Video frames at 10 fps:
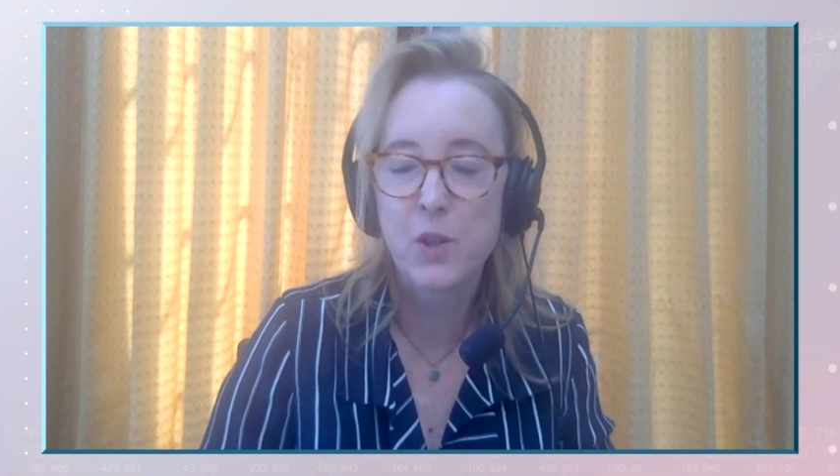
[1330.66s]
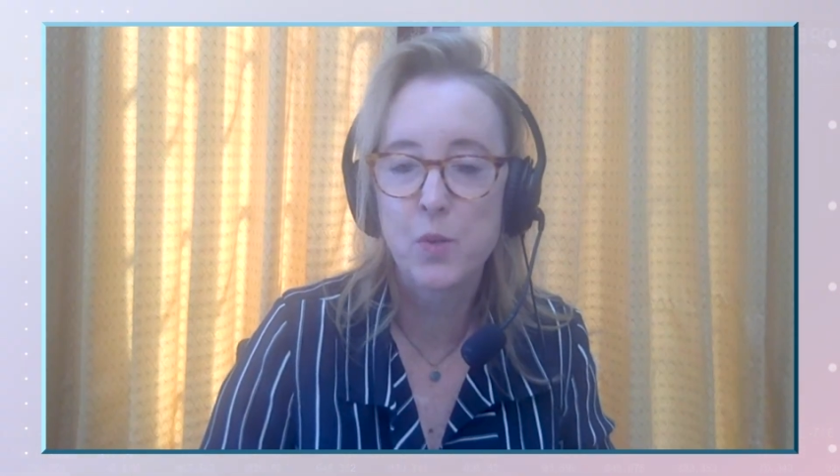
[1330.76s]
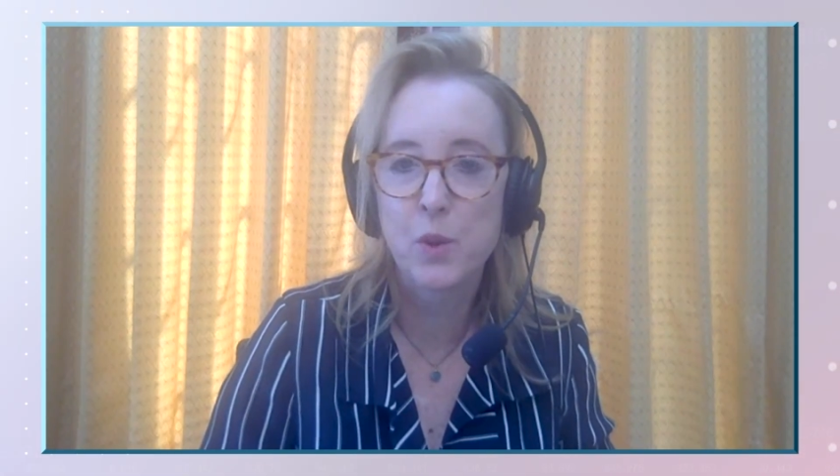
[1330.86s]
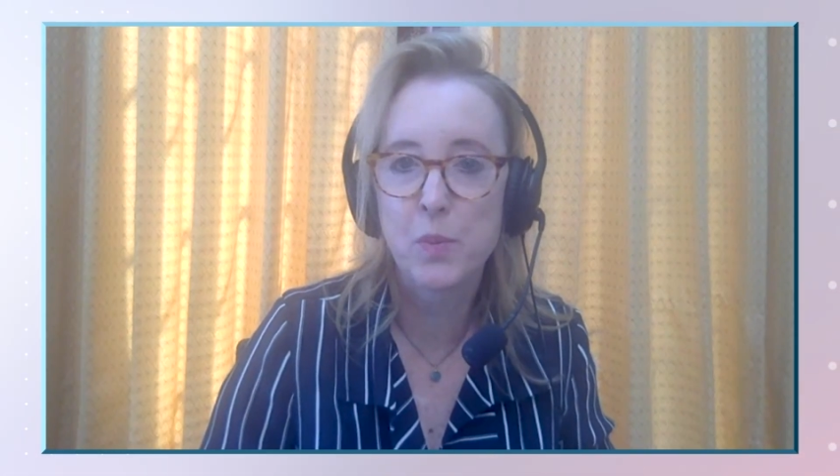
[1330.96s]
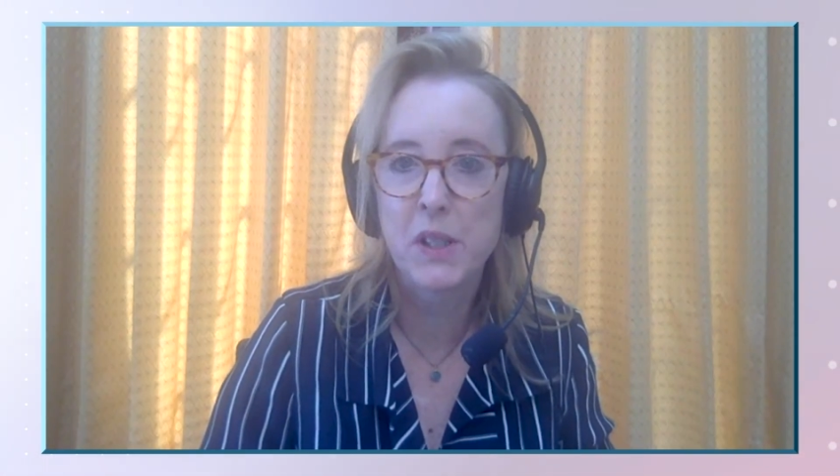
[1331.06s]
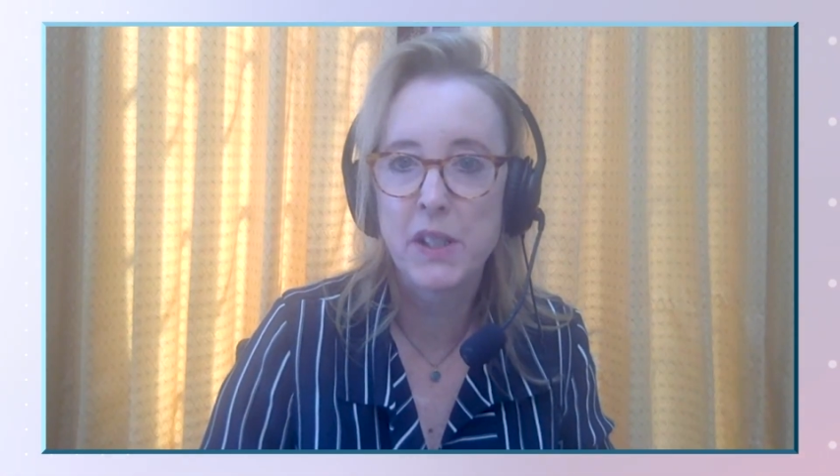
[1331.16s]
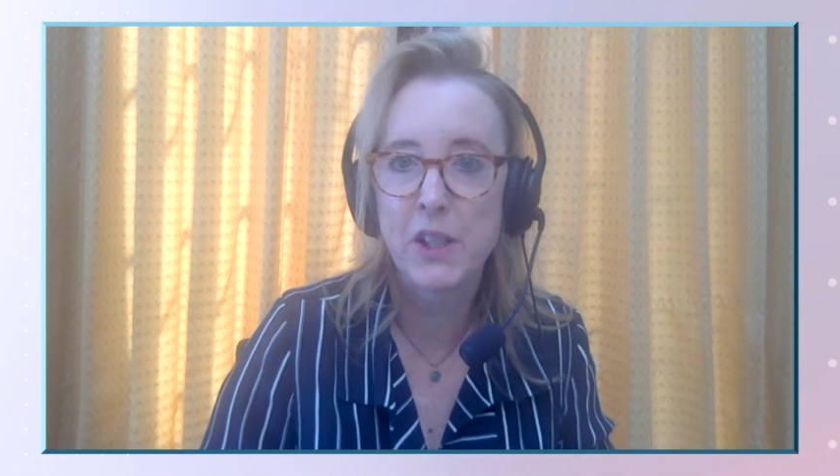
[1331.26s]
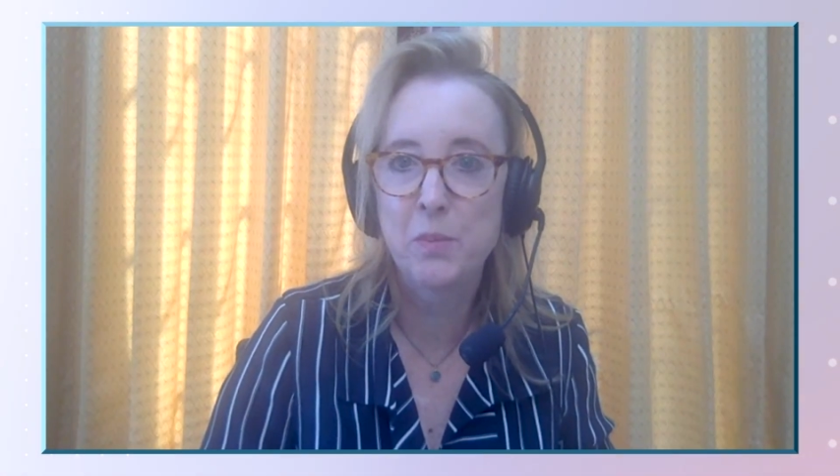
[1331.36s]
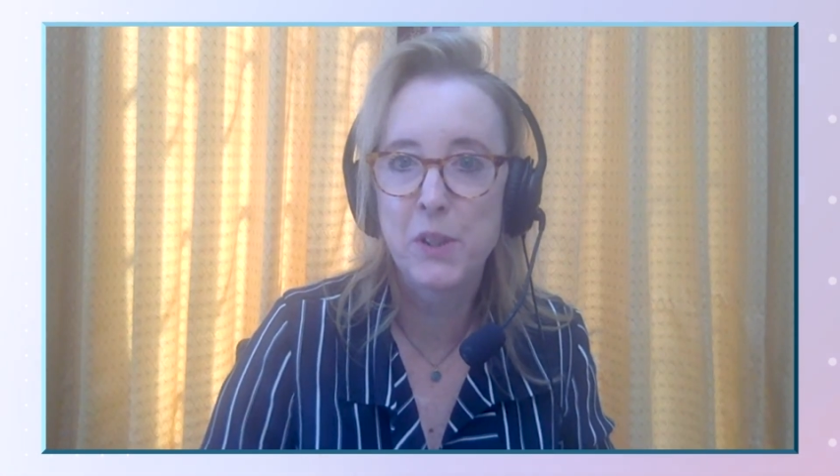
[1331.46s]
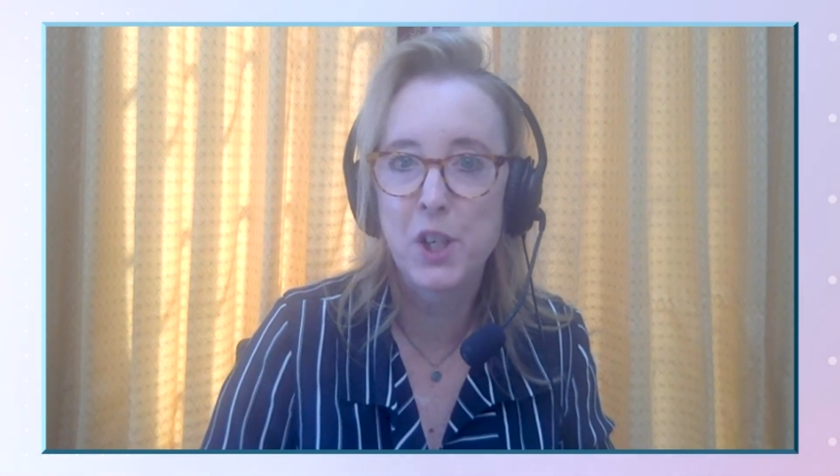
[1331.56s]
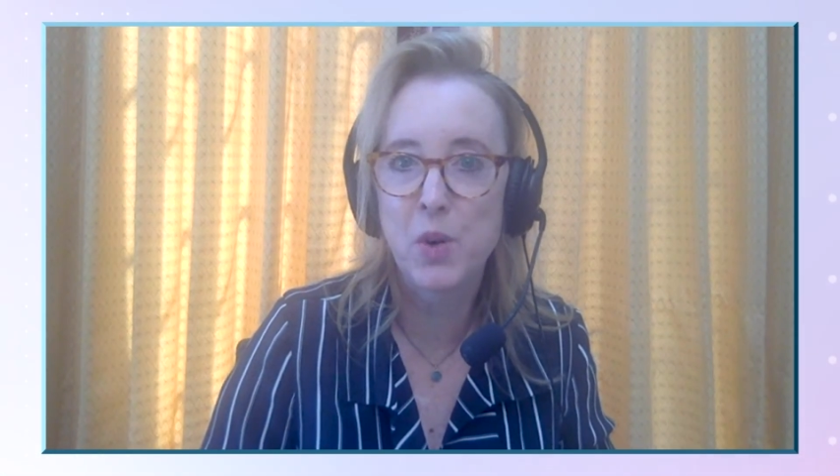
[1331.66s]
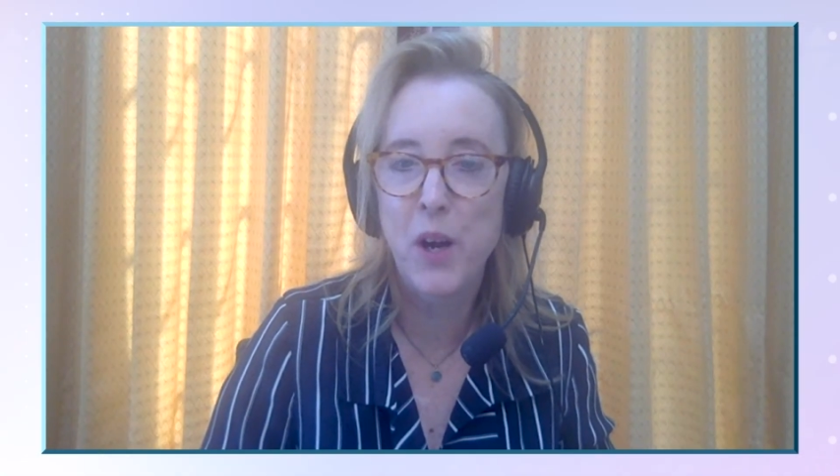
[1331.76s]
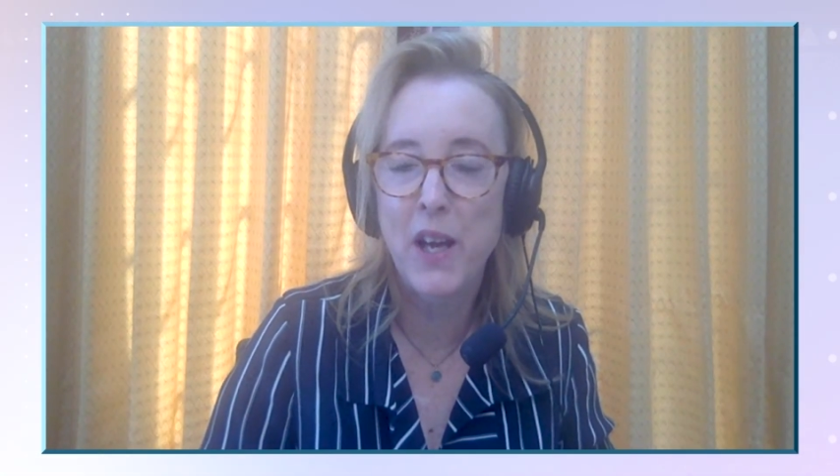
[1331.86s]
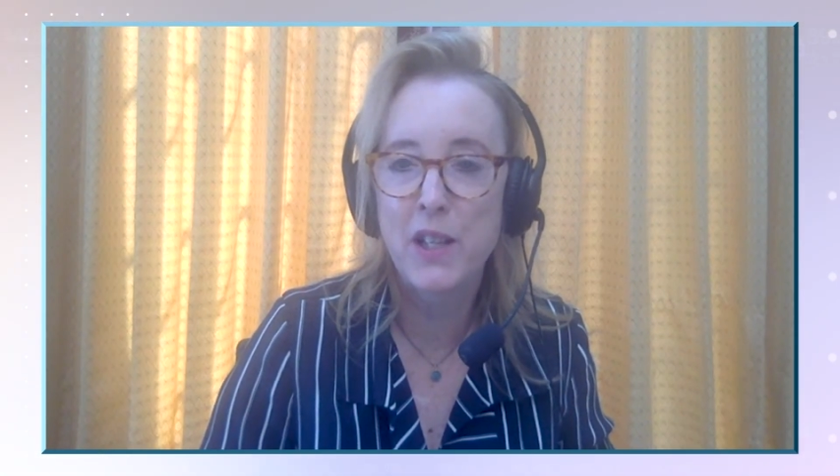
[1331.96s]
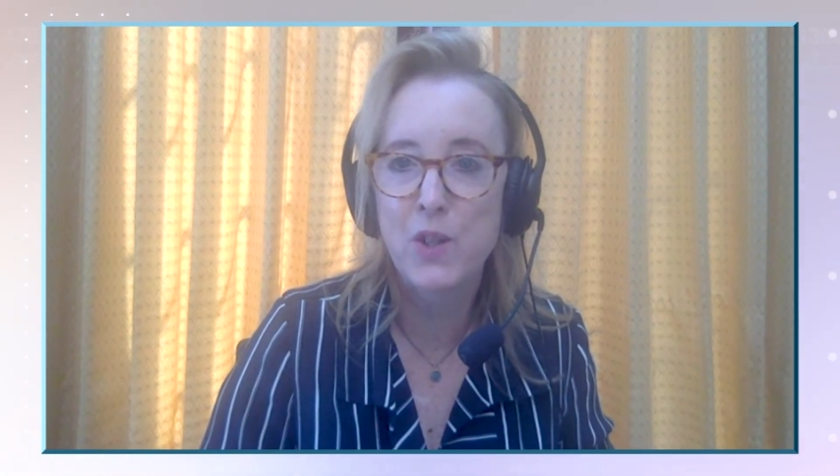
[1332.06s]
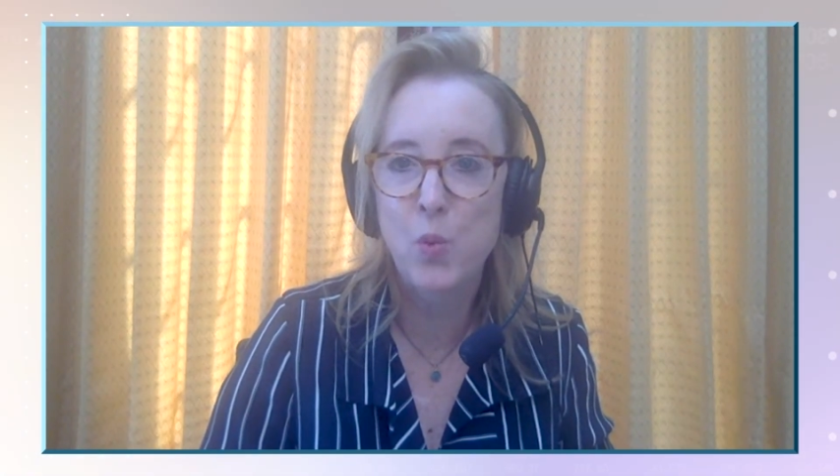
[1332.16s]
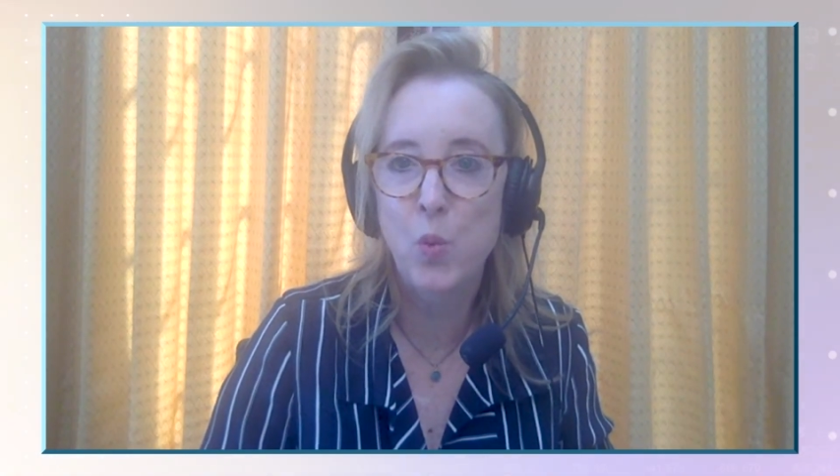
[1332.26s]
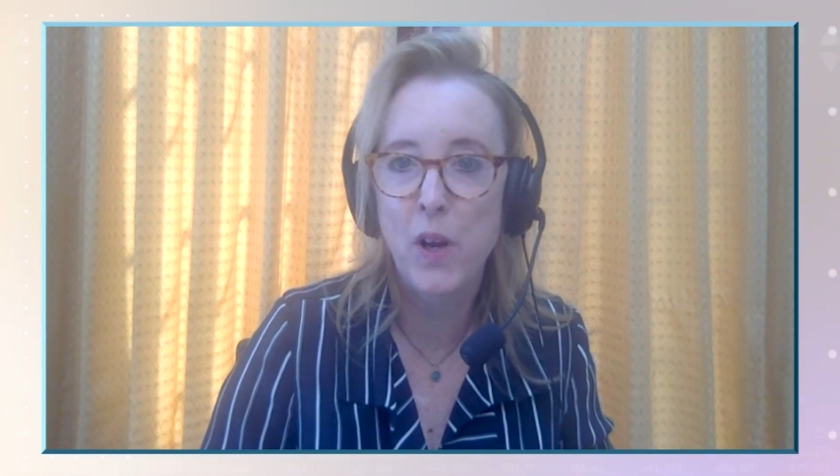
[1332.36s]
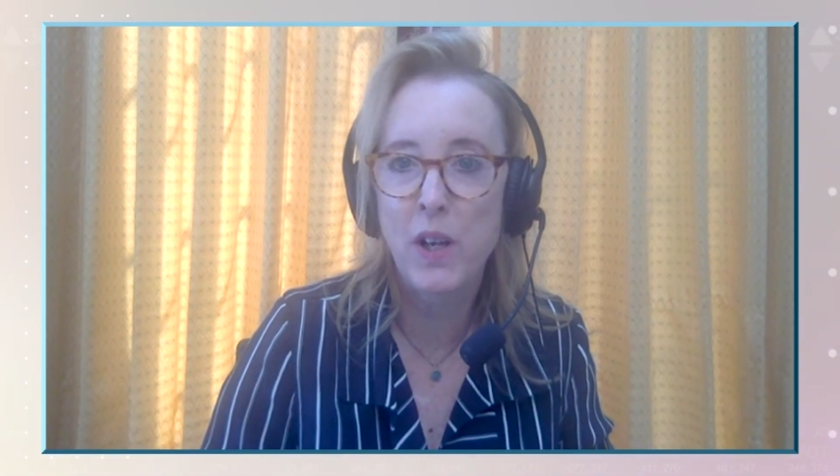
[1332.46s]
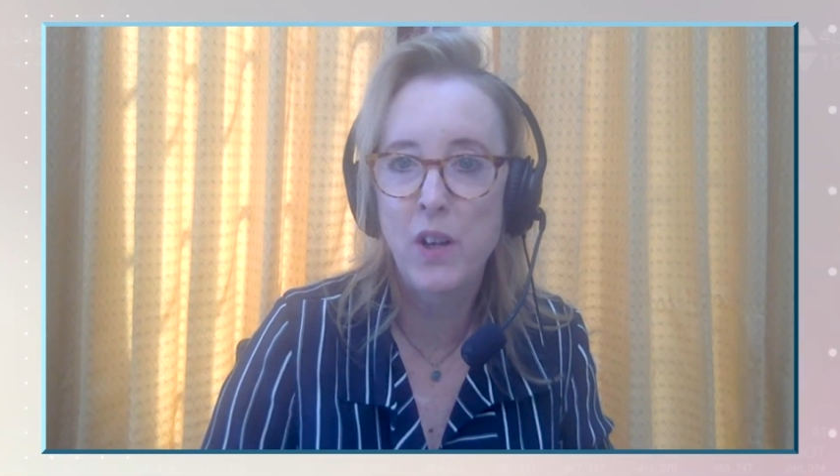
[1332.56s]
There will be a link below as
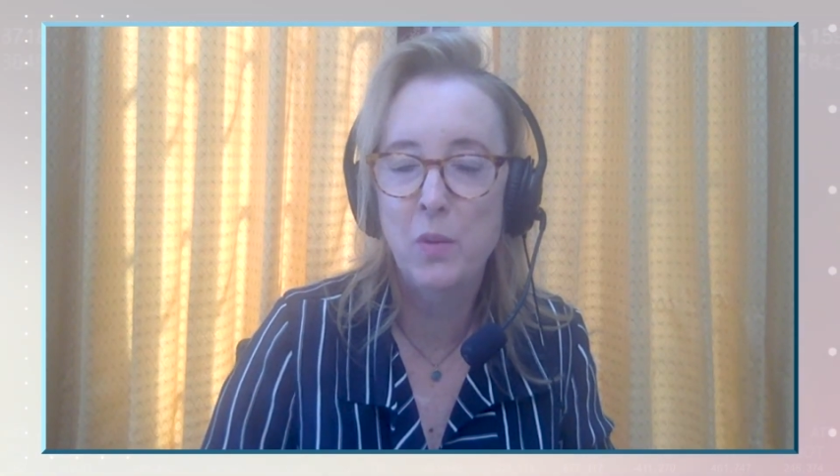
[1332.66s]
well.